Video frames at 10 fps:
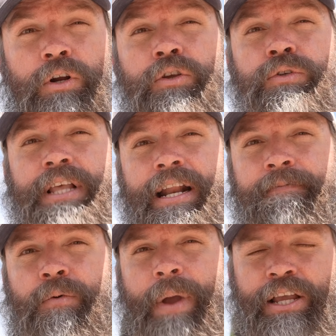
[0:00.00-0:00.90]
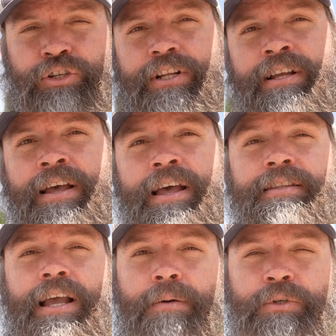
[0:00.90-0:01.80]
gonna use that information
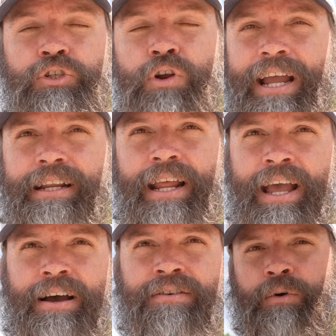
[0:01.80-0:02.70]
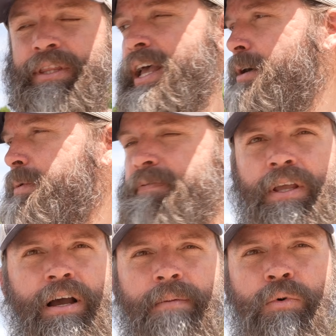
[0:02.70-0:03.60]
to help us track it down with the help of
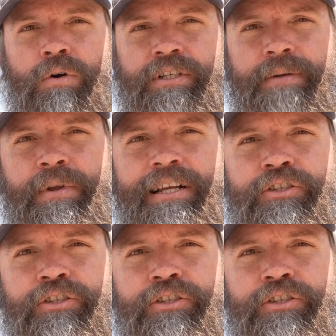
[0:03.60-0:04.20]
the onboard G P S